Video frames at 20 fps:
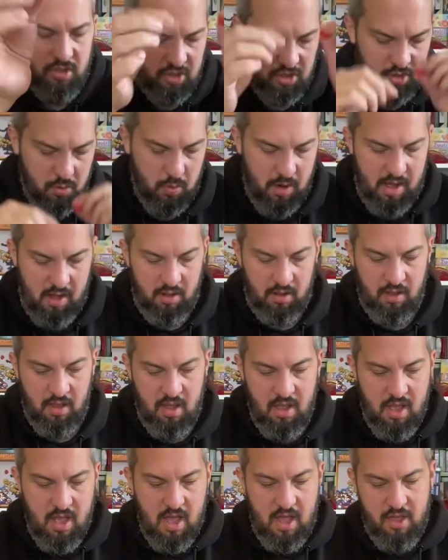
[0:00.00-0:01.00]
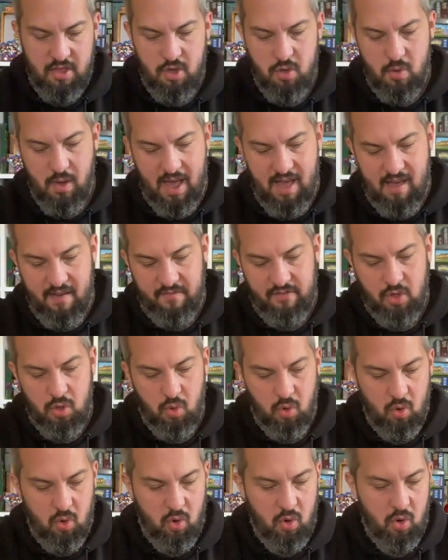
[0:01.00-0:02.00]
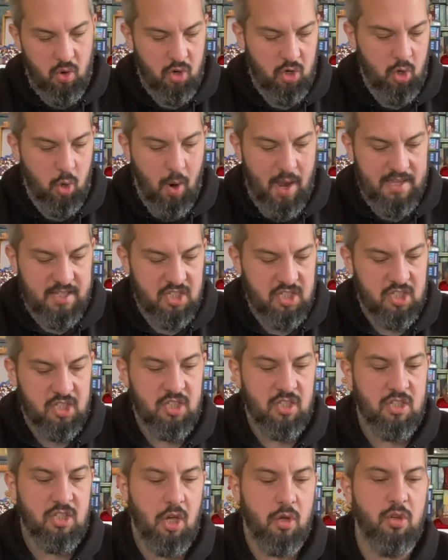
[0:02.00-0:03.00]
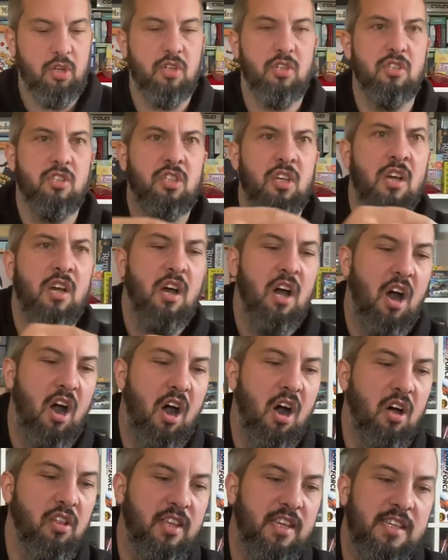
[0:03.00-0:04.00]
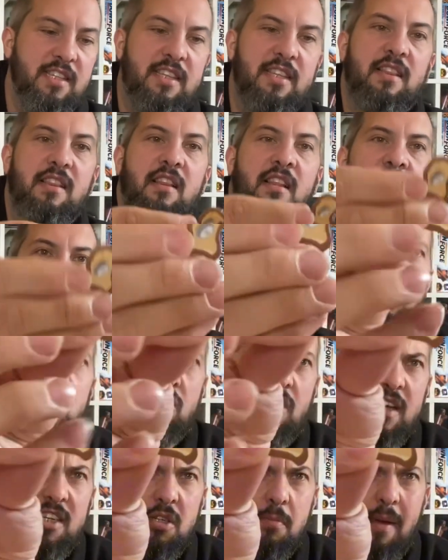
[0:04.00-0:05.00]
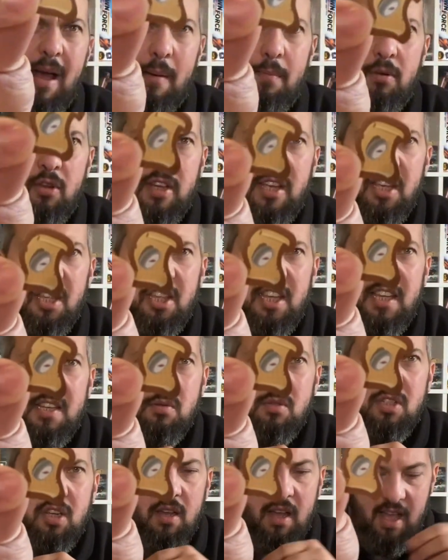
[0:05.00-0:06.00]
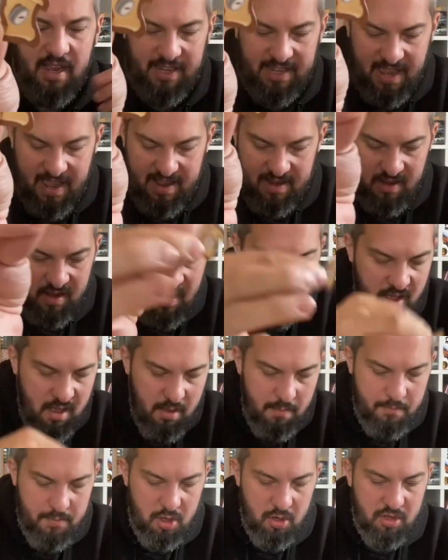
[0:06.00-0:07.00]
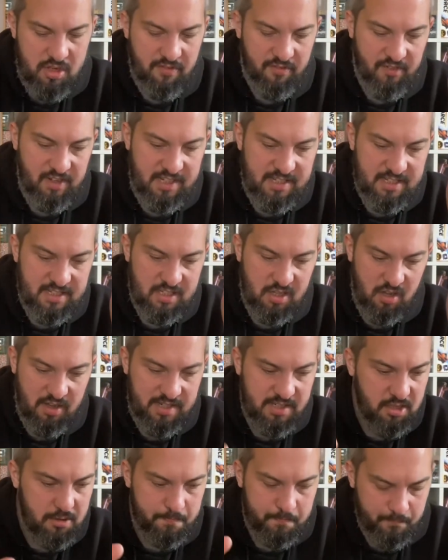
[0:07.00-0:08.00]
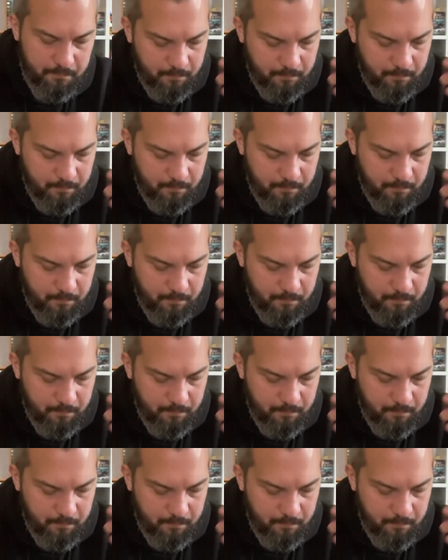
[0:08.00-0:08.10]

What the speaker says: as well. You have your quest tokens, are these little treasure map looking things, which are again beautifully designed.